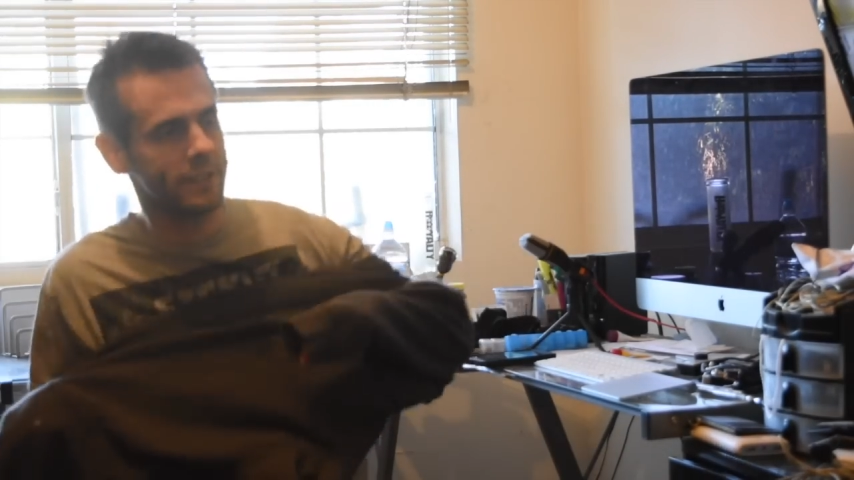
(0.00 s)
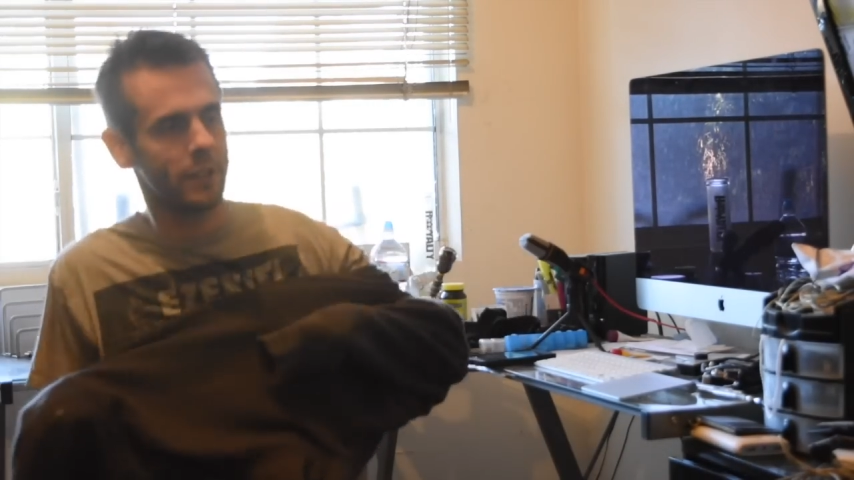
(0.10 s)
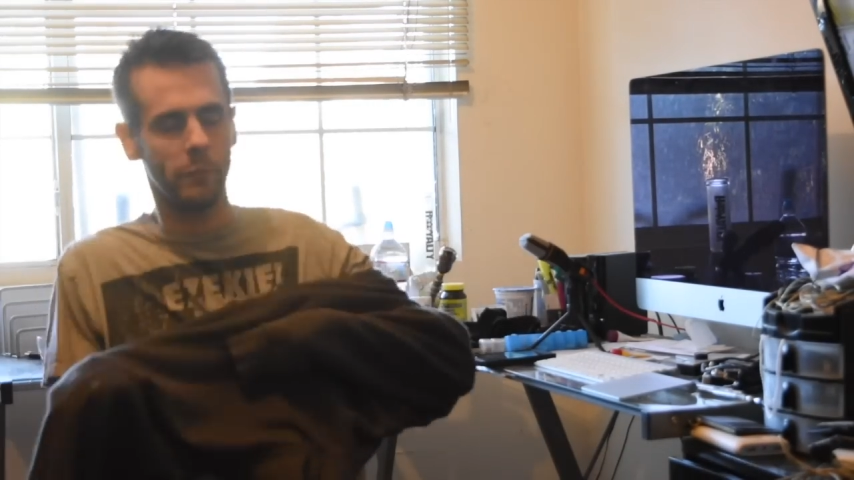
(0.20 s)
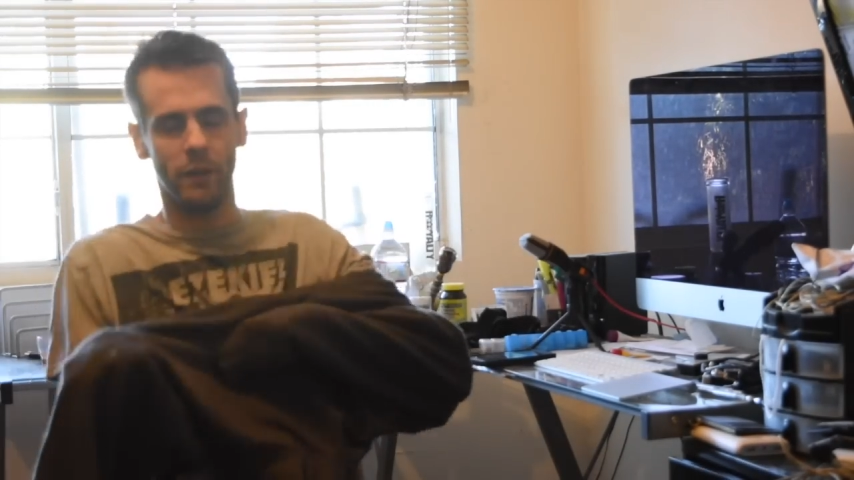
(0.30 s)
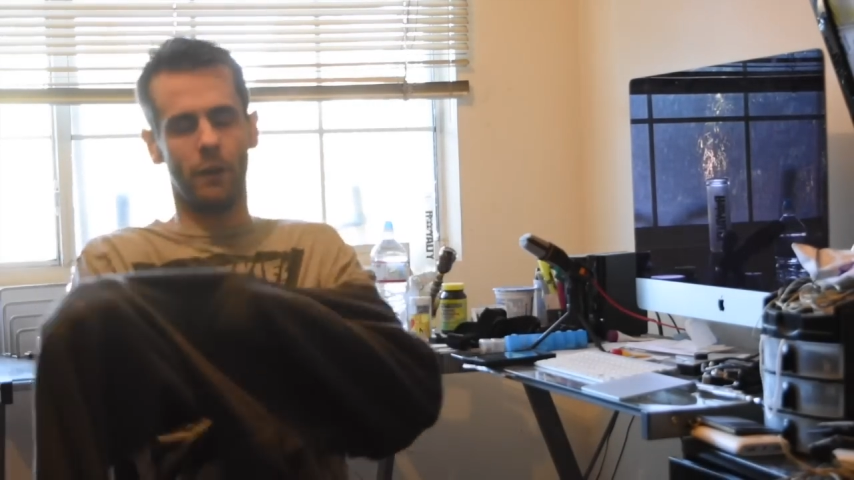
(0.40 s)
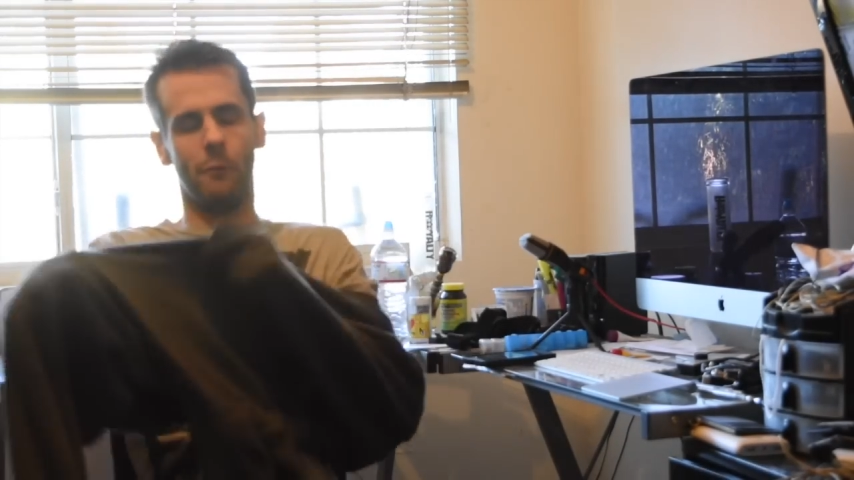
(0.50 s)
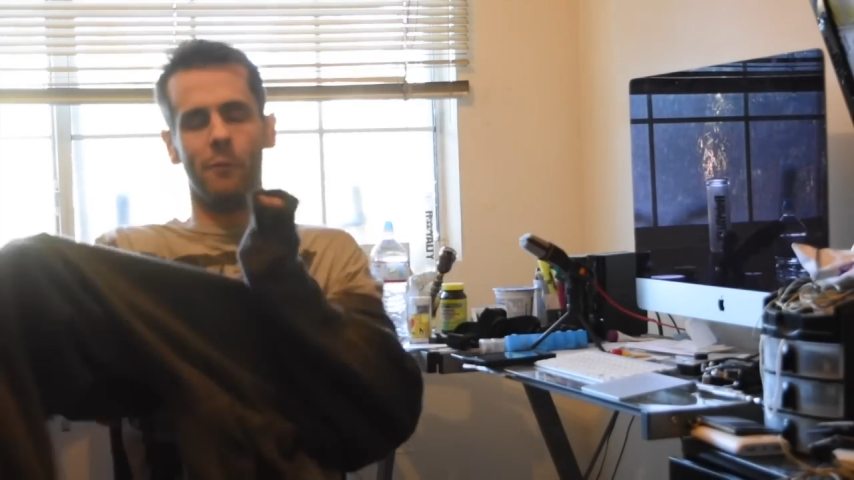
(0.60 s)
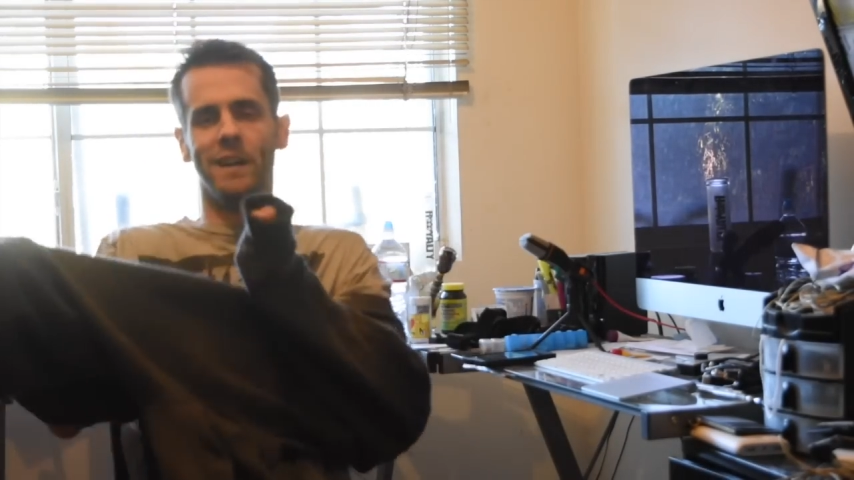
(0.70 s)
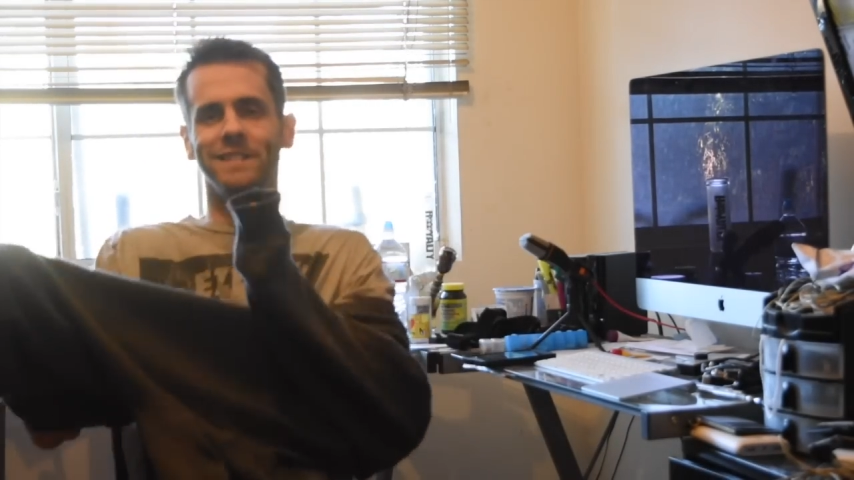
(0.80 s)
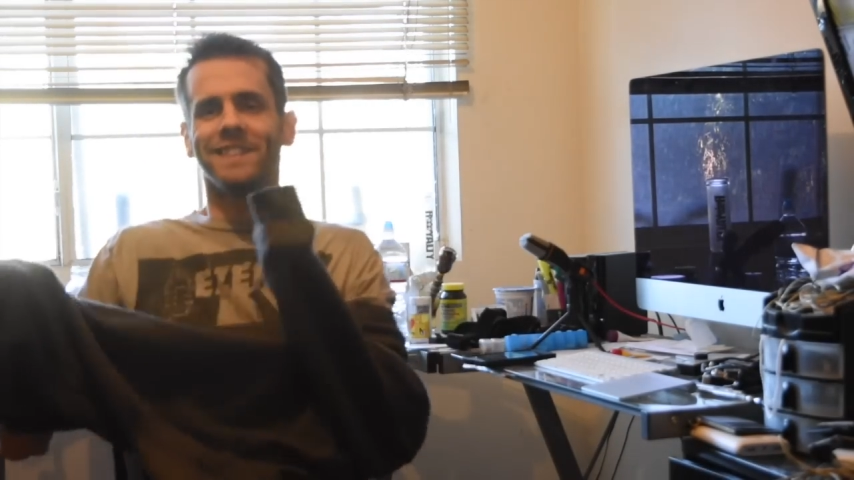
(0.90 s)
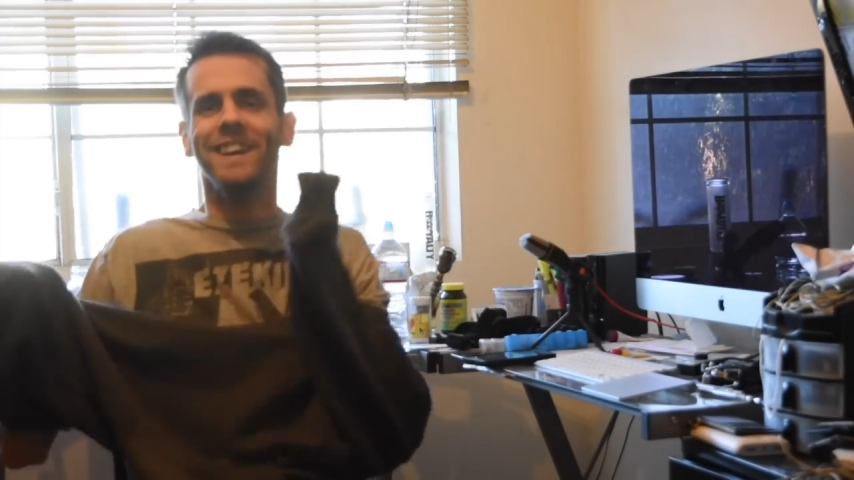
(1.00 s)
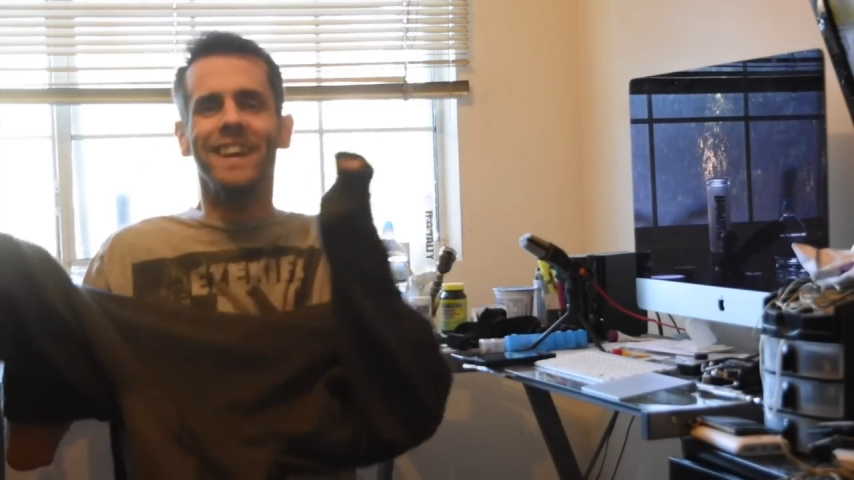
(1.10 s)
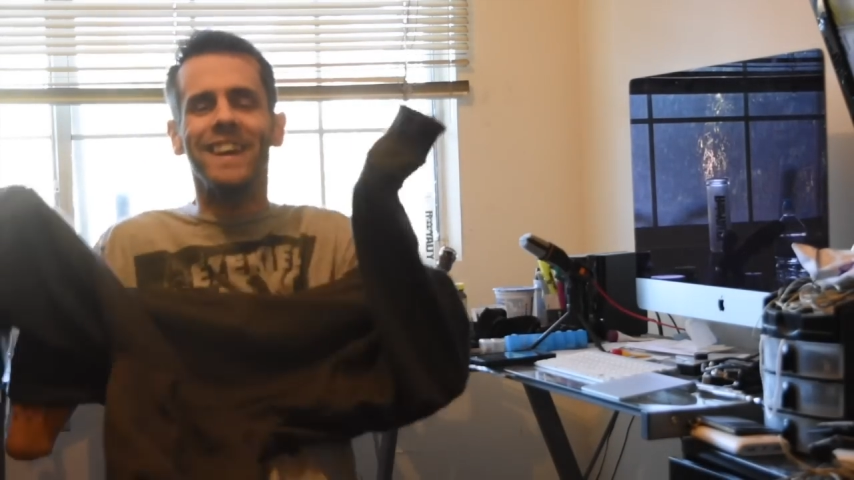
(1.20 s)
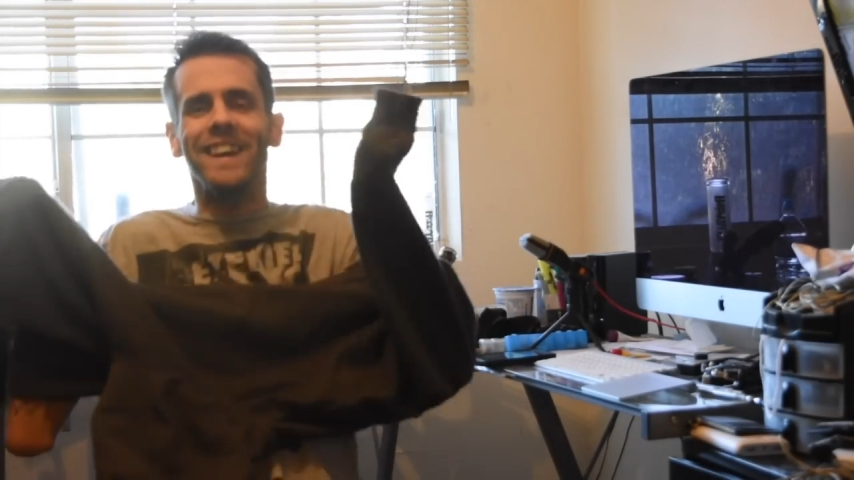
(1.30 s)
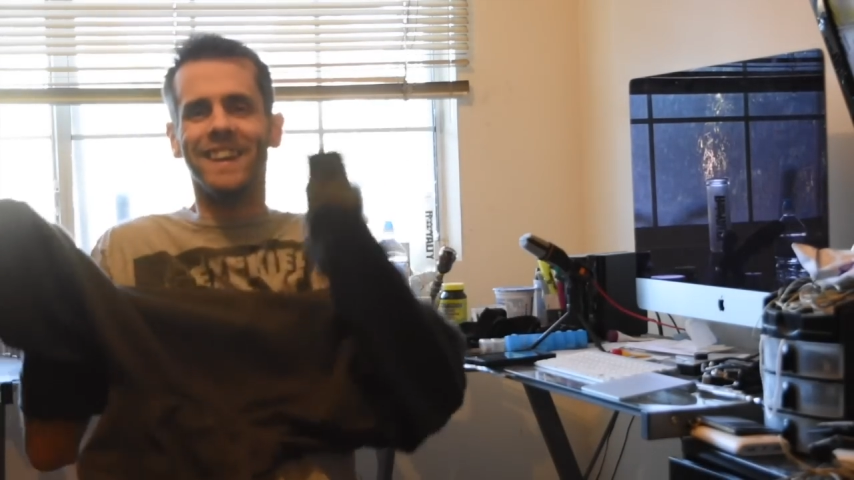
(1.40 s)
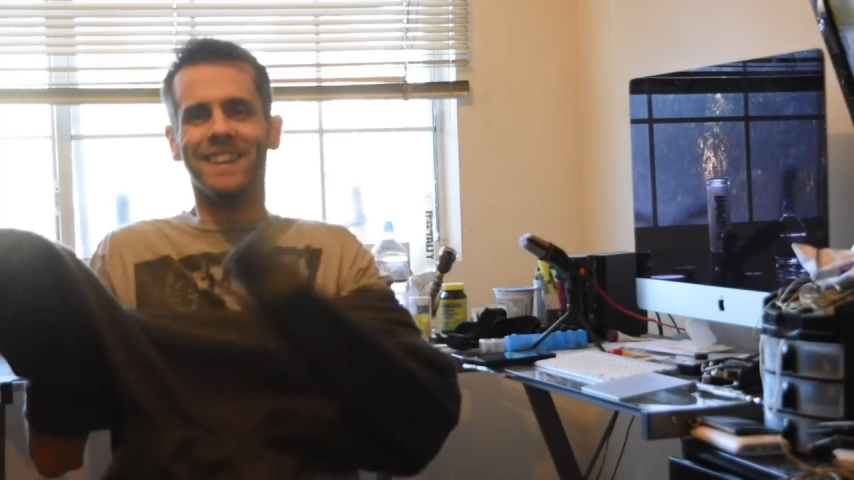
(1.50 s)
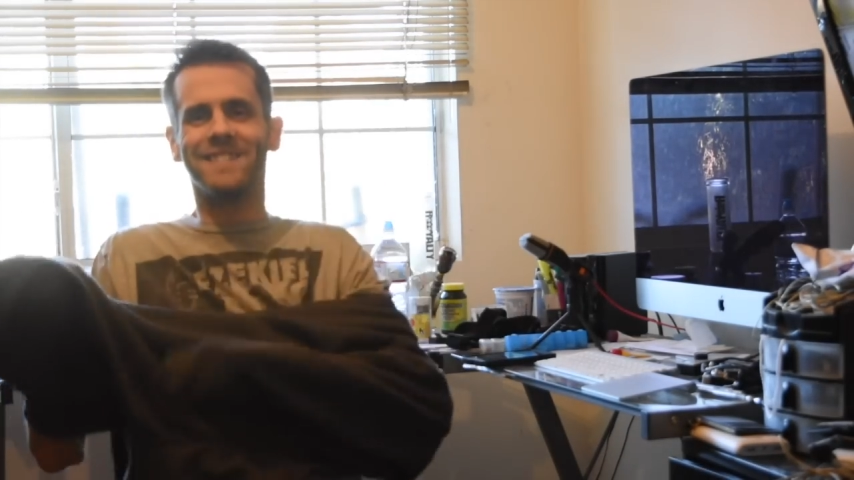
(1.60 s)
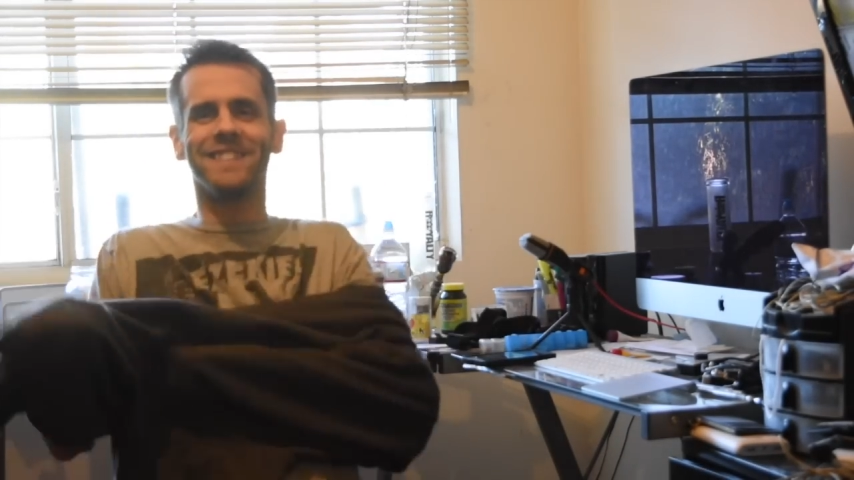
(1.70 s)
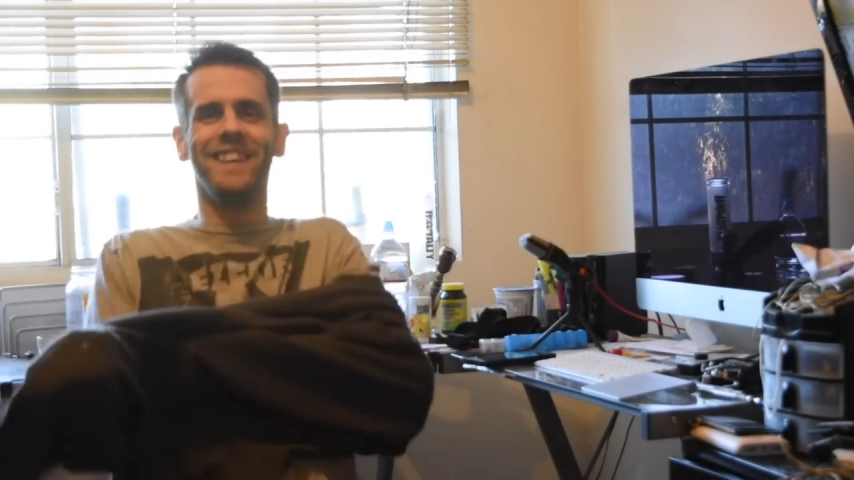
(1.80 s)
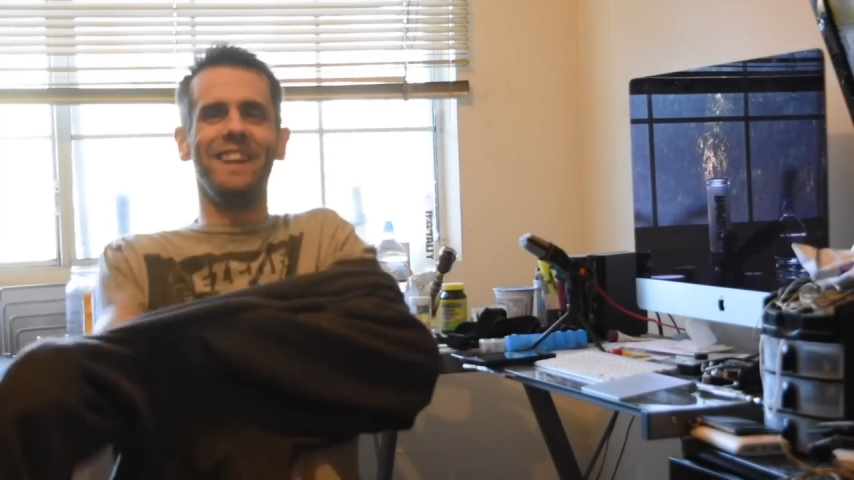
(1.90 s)
I mean armrests, in the
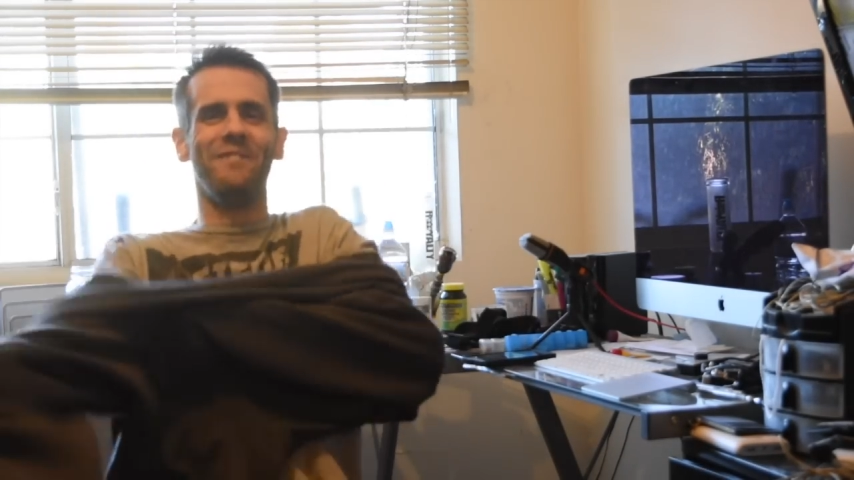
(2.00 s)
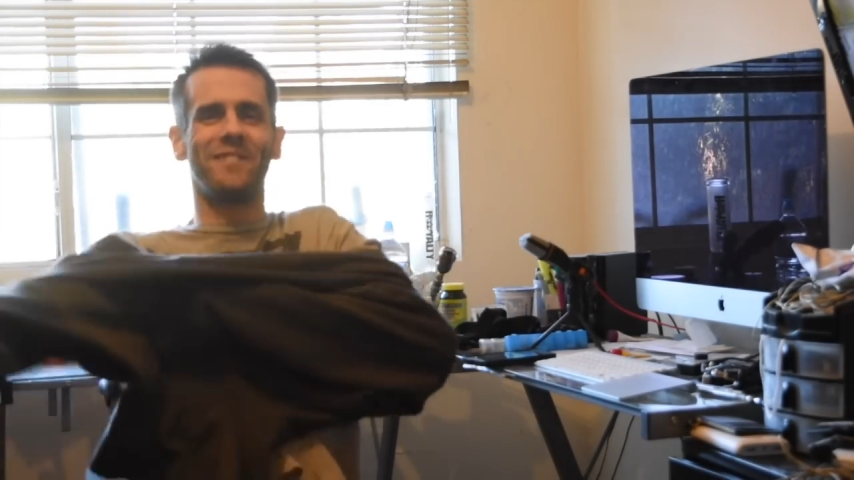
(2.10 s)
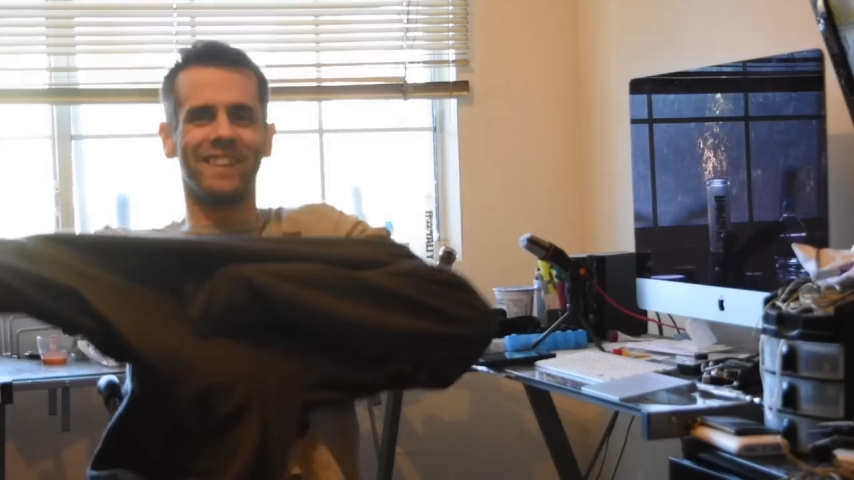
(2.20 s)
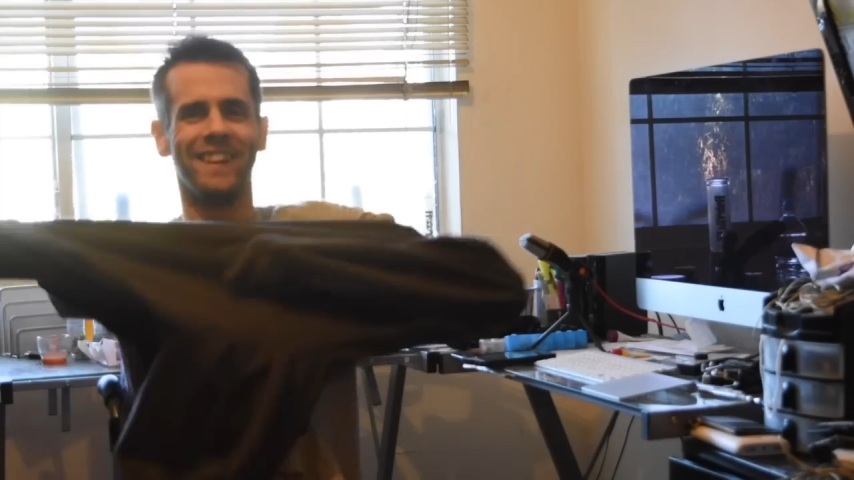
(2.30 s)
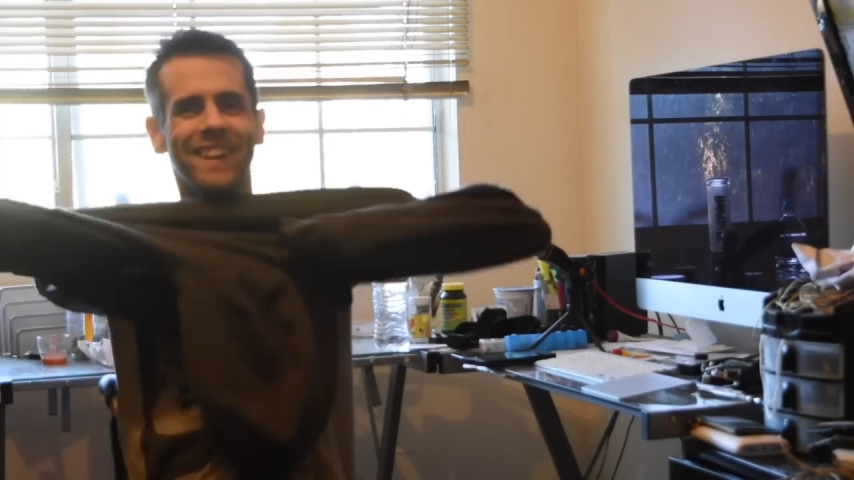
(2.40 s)
sleeves.